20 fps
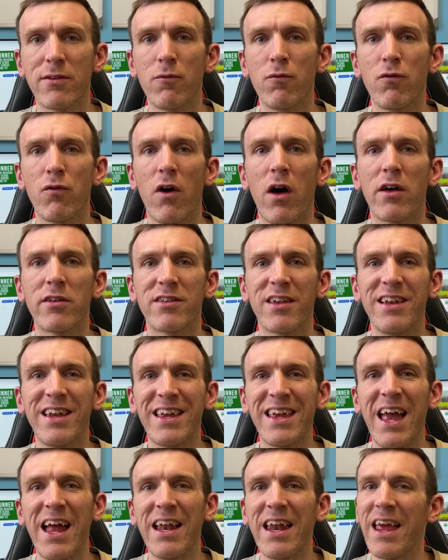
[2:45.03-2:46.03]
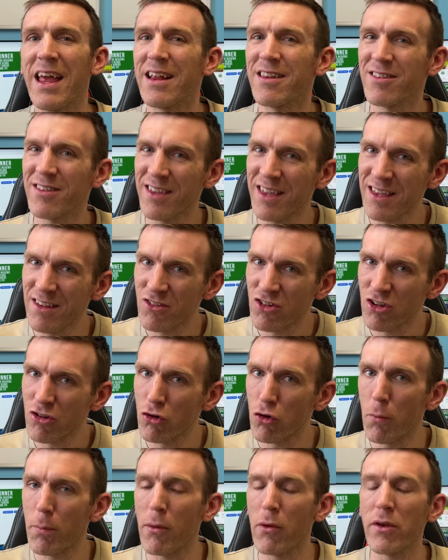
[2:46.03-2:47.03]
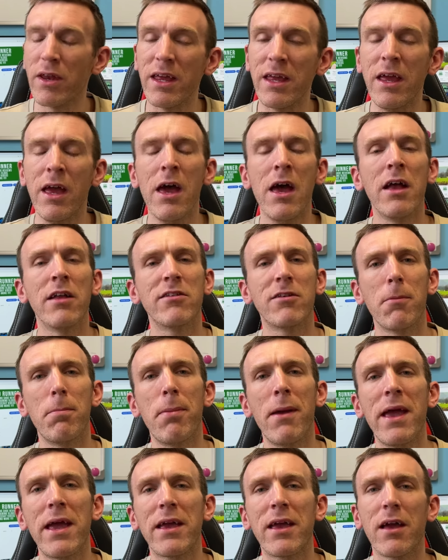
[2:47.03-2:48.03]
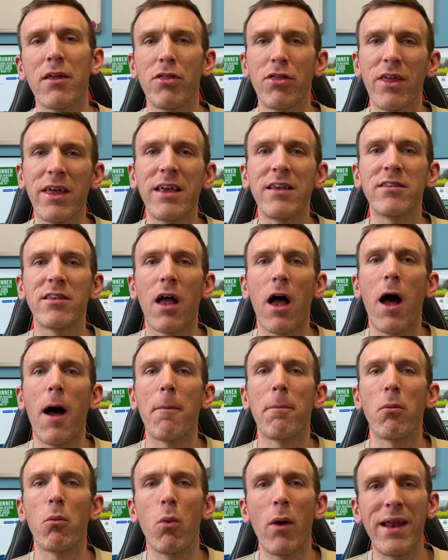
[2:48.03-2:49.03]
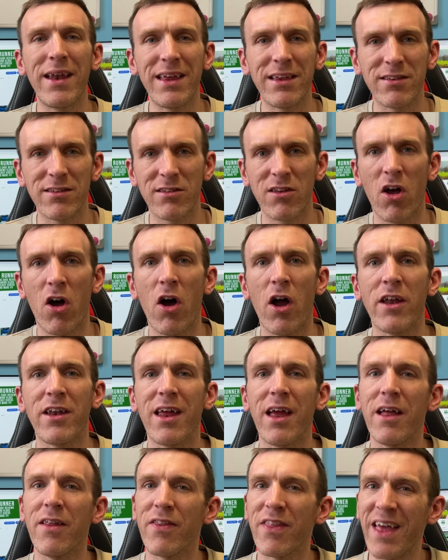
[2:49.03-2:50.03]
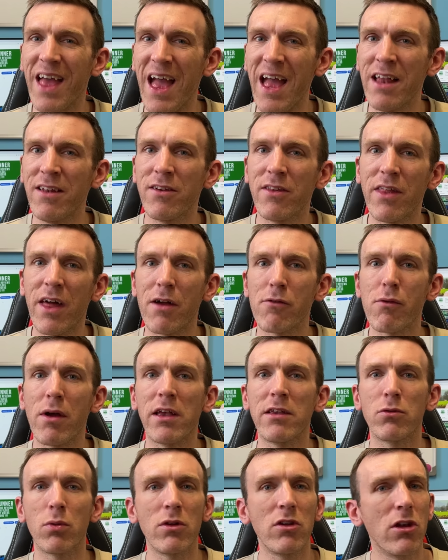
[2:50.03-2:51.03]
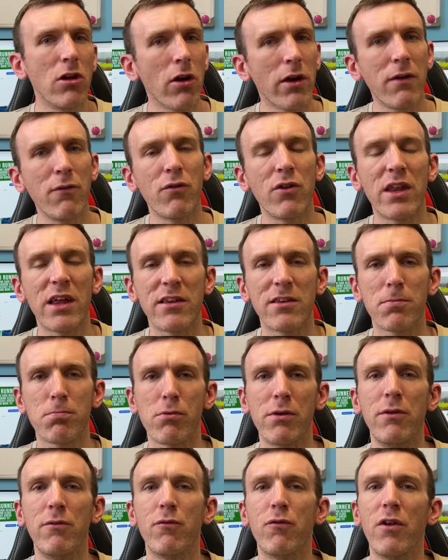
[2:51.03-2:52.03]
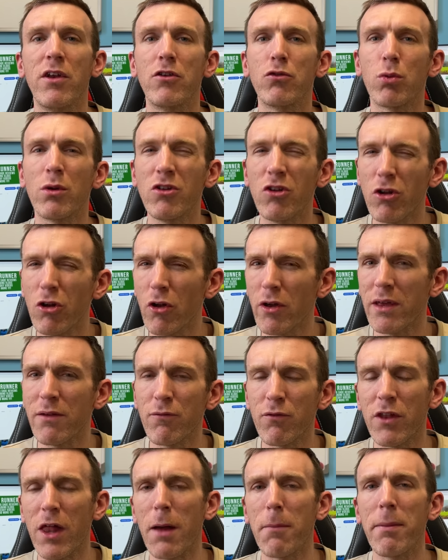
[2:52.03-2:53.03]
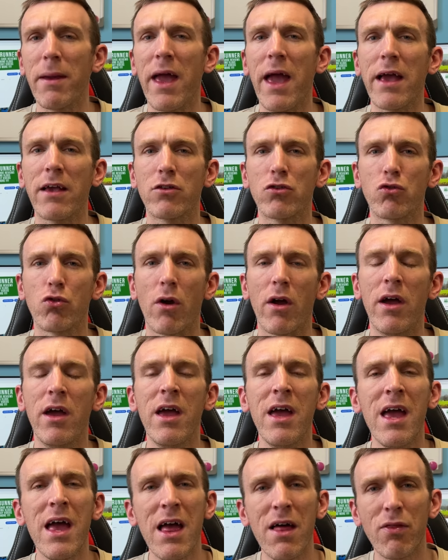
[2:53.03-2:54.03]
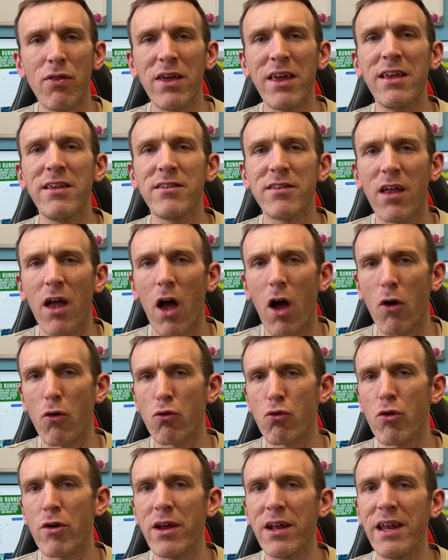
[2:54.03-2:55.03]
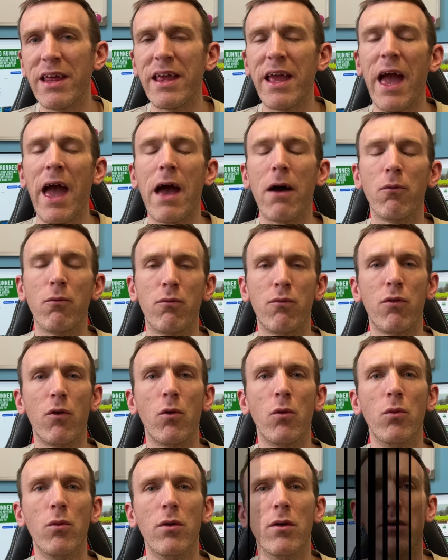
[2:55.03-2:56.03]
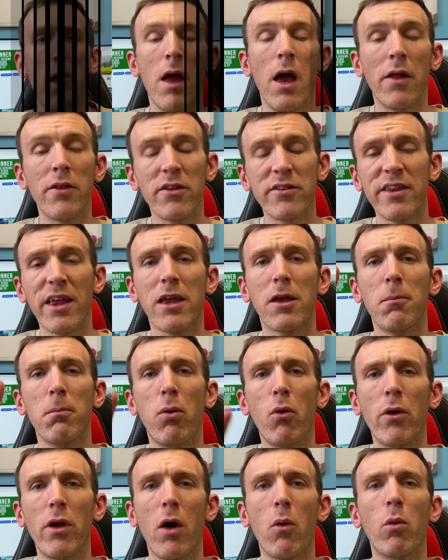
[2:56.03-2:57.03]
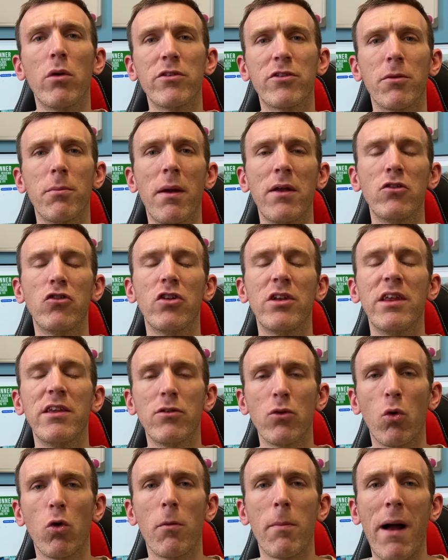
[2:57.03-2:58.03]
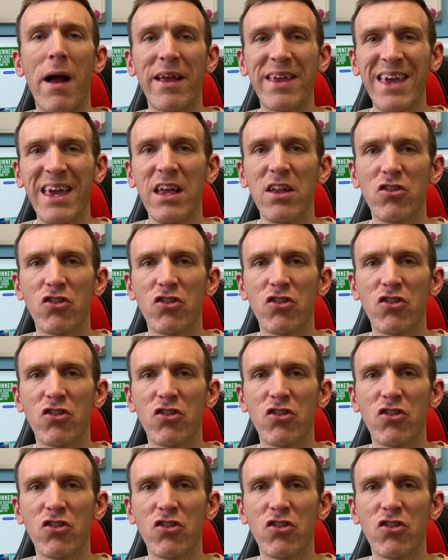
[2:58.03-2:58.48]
and fast. And again, it teaches your body to pick things up when it's tired. At the end of that race, when you're looking for that sprint finish, when you're looking for that bit extra, these are really helpful. And the second point I want to mention is all about gear